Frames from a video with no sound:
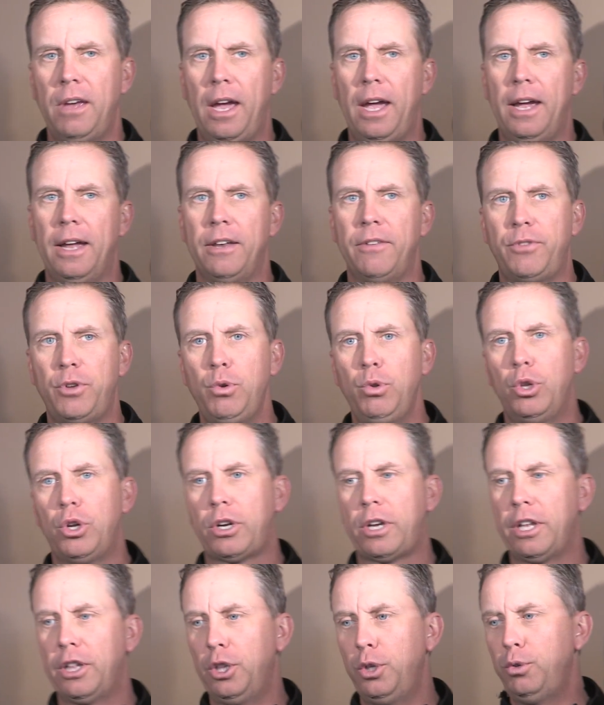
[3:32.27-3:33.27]
And if you
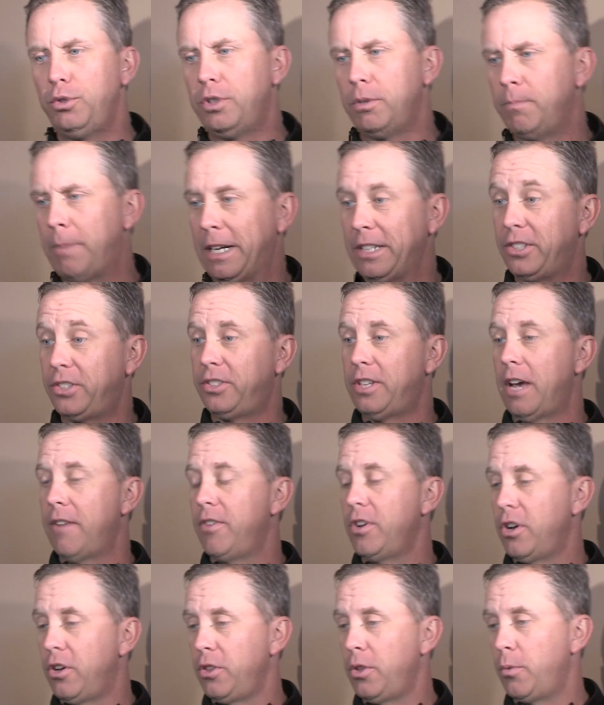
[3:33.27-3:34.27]
look at losing by
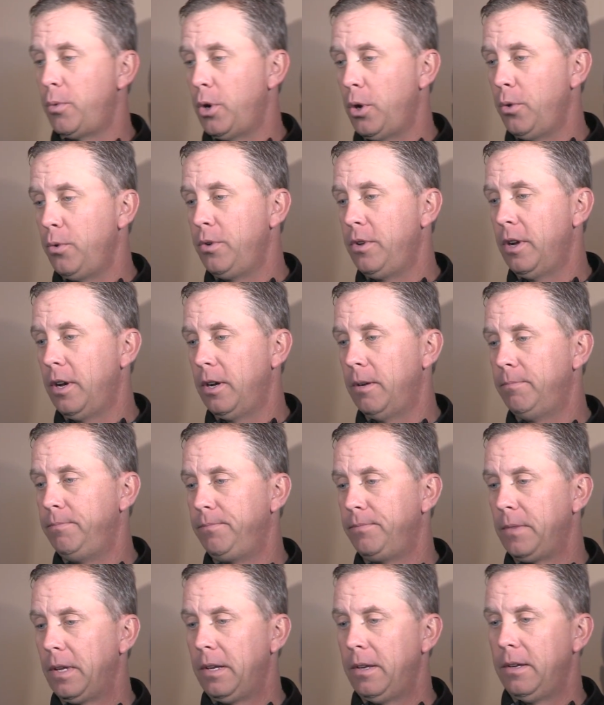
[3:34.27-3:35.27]
seven on the road
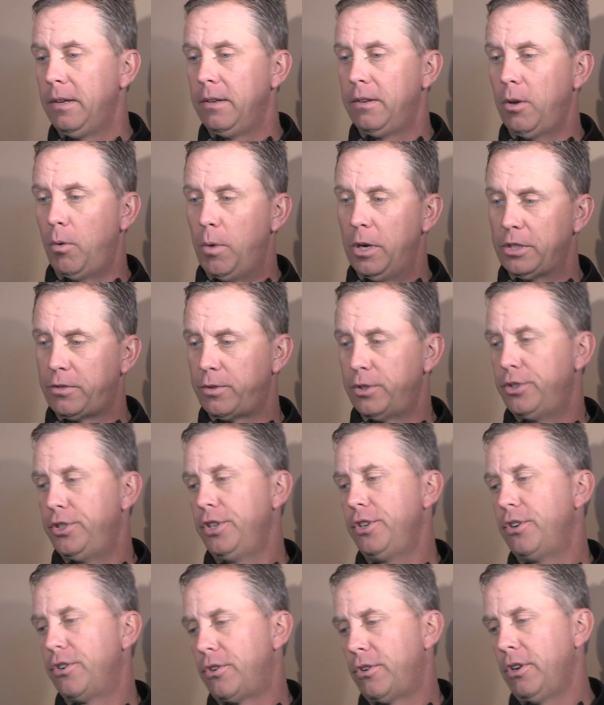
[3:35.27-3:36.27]
to, to West
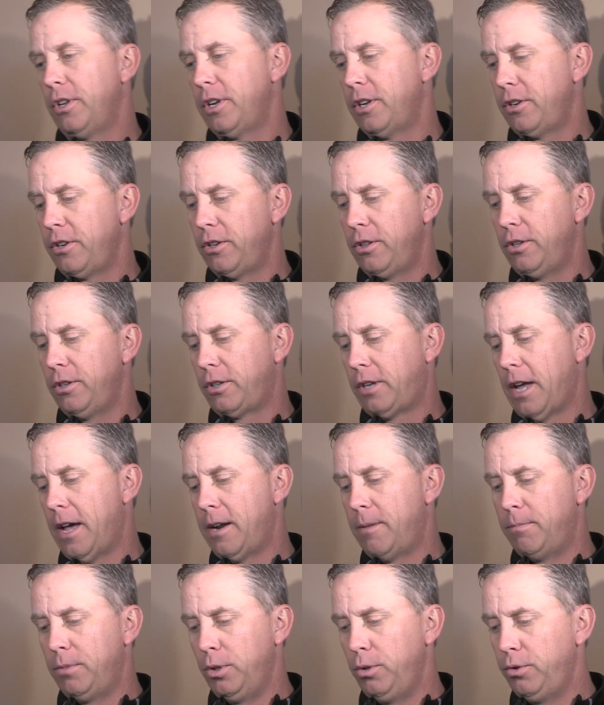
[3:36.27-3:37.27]
Virginia early, and you look
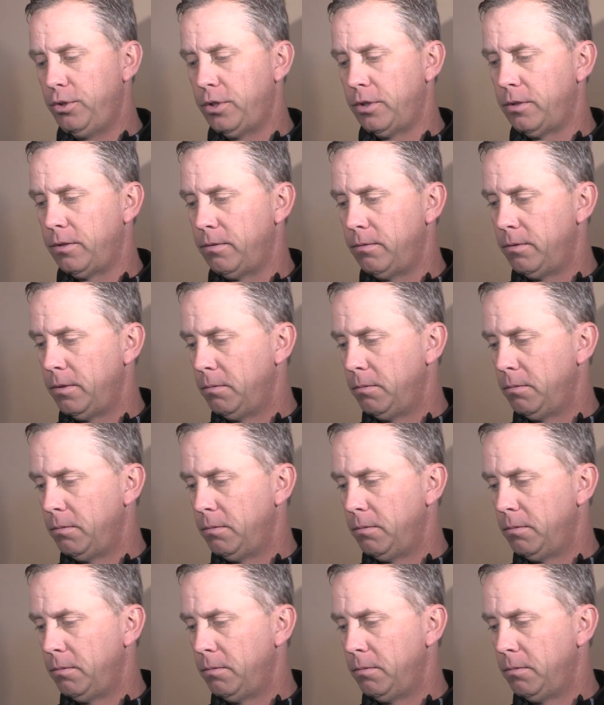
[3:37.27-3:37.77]
at them losing